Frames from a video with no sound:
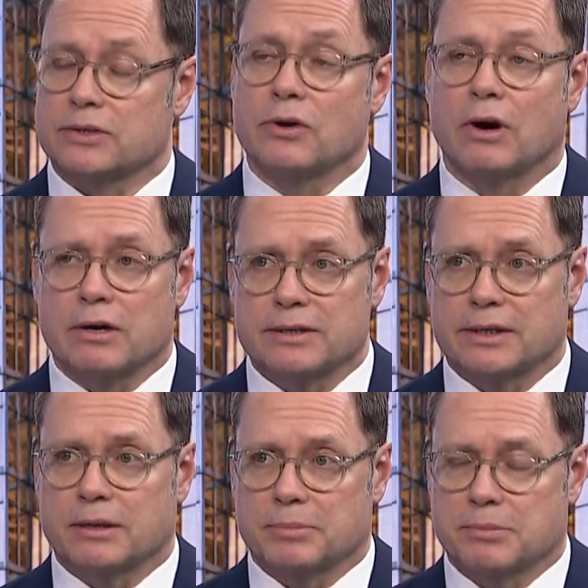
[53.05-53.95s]
and it's
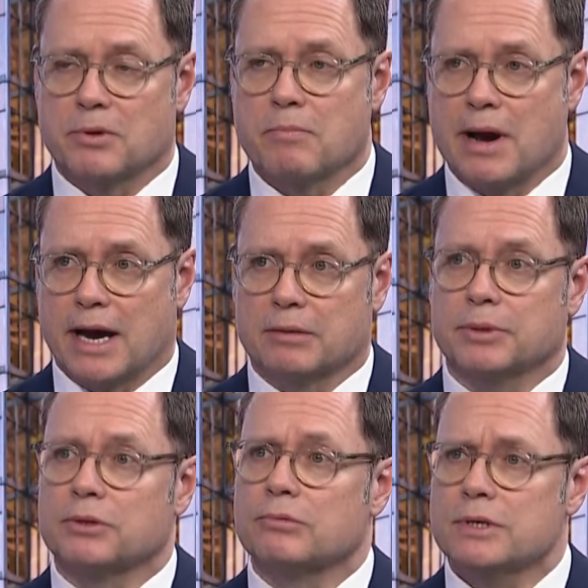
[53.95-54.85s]
hard to get people
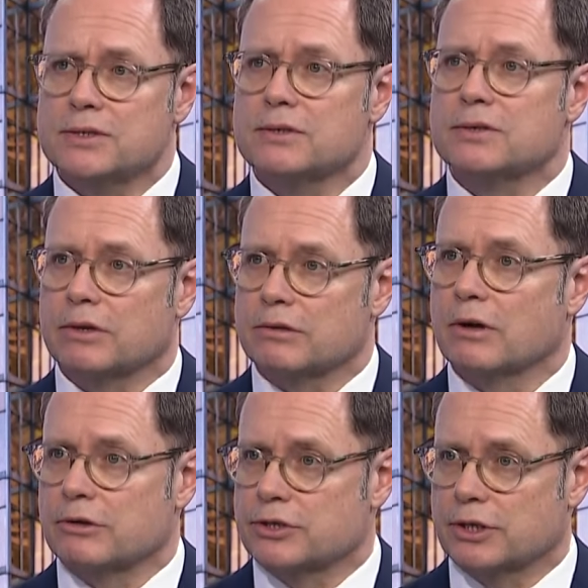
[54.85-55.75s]
back. But the reasons
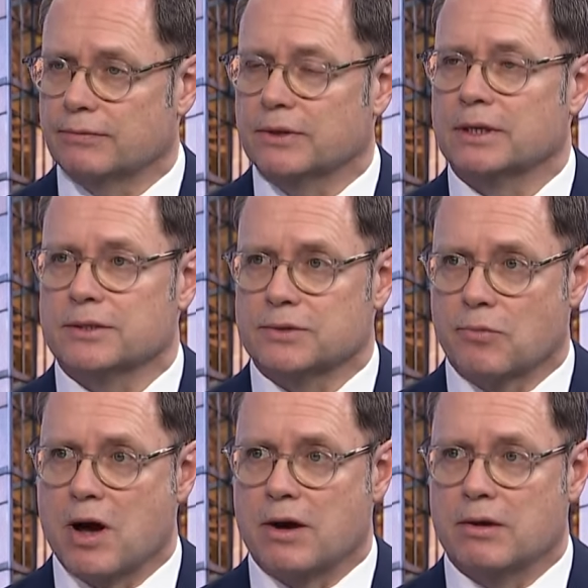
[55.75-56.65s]
are shifting
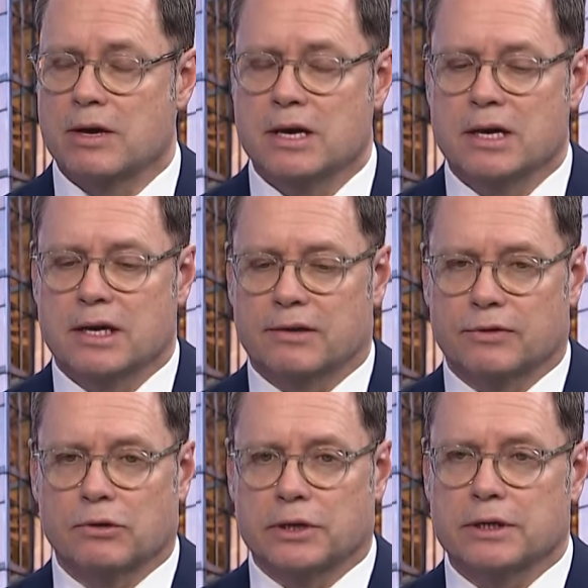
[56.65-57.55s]
as well.
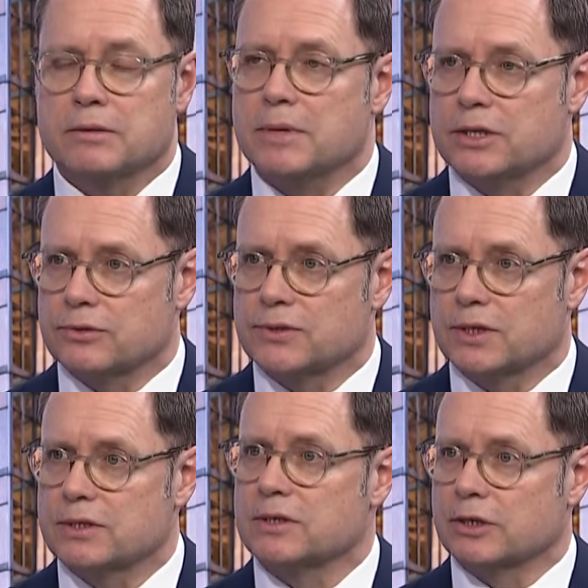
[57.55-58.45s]
If you look in the
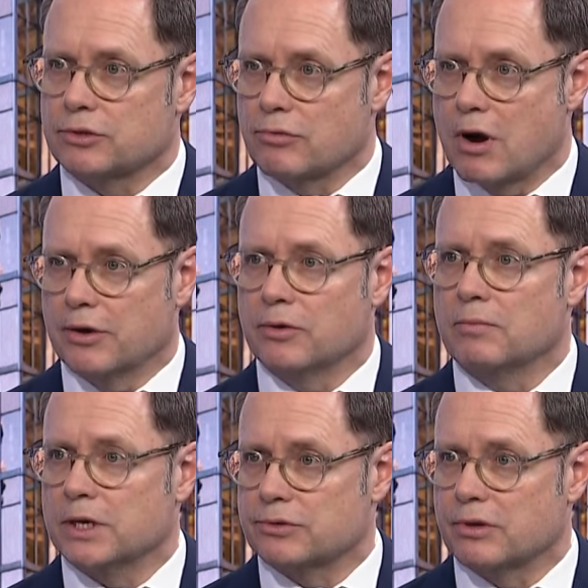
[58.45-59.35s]
major cities like
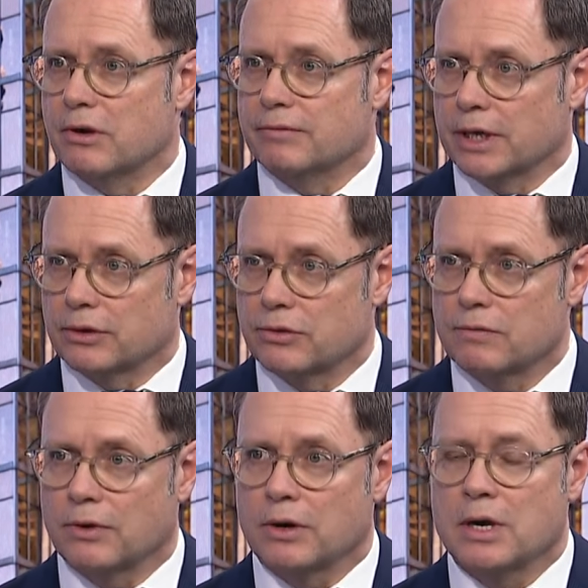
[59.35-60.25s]
Toronto, Montreal,
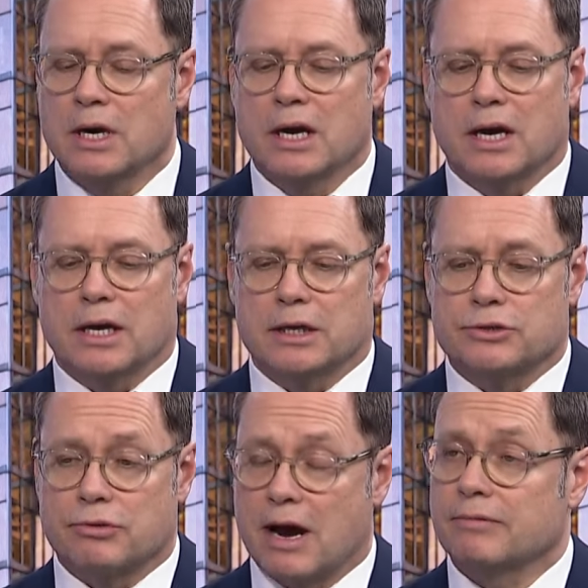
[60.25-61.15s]
Vancouver,
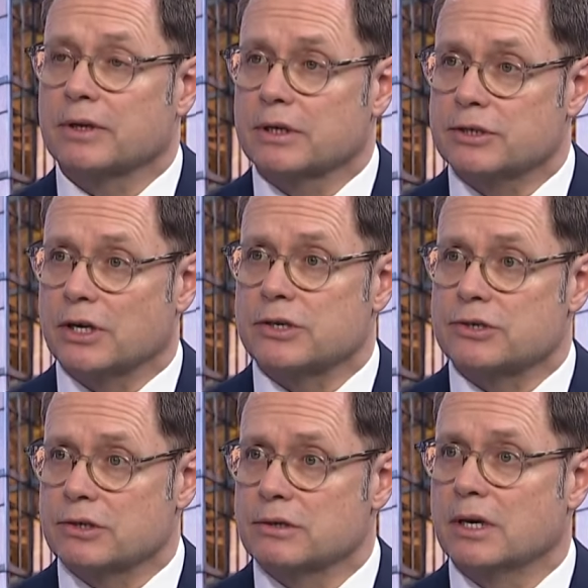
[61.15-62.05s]
traffic
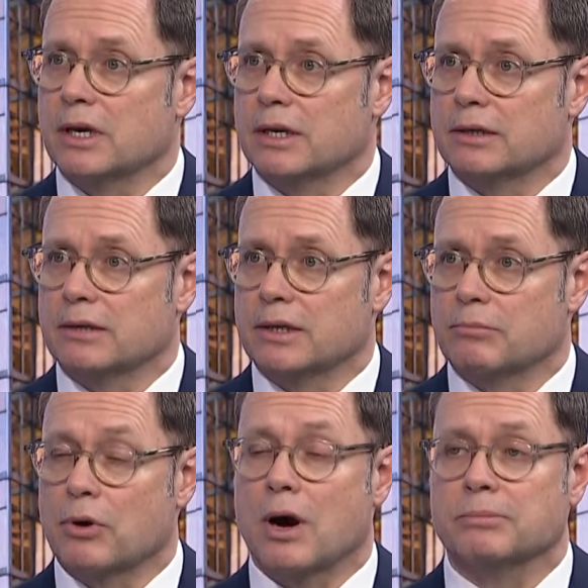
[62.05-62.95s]
congestion
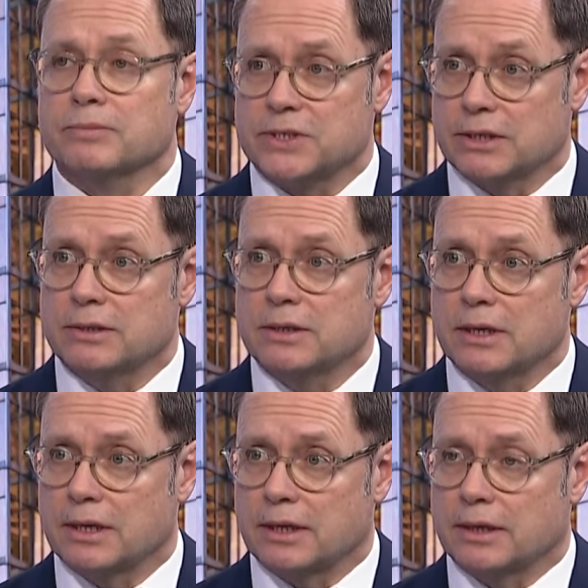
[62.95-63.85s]
and problems
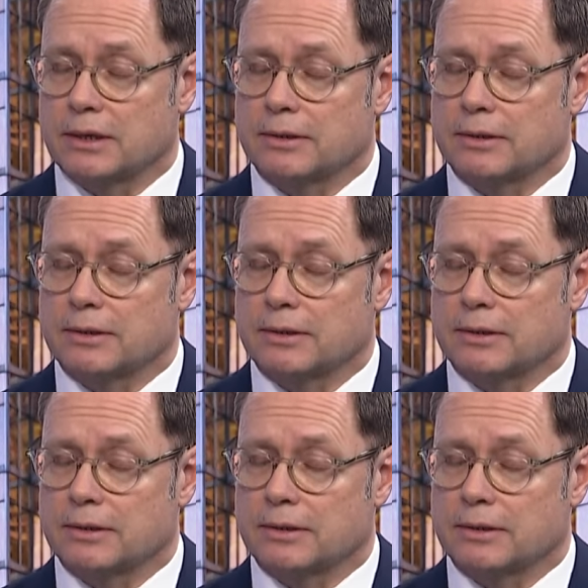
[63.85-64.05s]
in